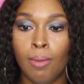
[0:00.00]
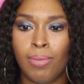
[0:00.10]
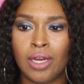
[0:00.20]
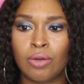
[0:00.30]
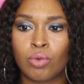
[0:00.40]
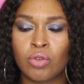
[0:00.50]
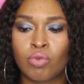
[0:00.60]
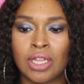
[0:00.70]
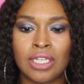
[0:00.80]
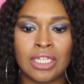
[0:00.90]
But we
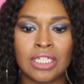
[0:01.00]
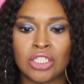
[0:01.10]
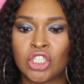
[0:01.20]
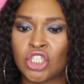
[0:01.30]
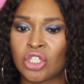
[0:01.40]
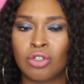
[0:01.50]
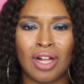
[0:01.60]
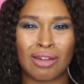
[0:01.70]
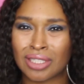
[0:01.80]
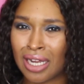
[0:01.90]
really didn't chill
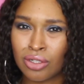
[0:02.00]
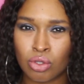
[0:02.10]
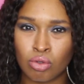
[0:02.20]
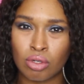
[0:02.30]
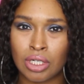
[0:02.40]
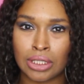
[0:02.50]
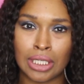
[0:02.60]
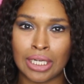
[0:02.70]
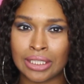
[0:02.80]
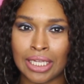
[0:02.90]
outside of school or
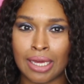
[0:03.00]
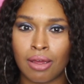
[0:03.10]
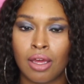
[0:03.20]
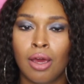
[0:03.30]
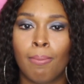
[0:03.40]
anything like that,